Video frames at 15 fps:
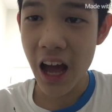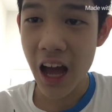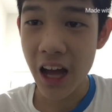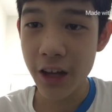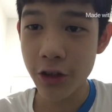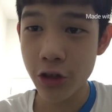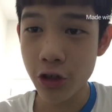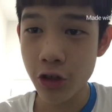
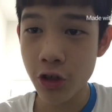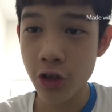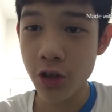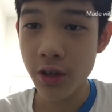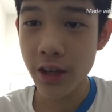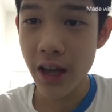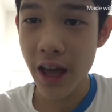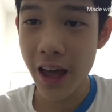
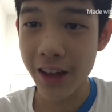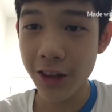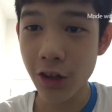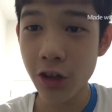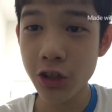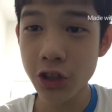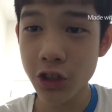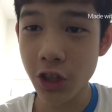IG,
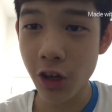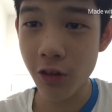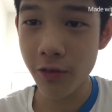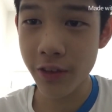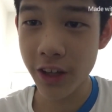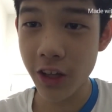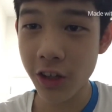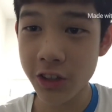and
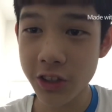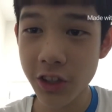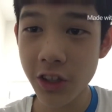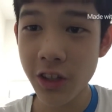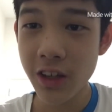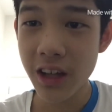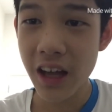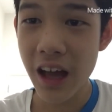also we
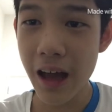also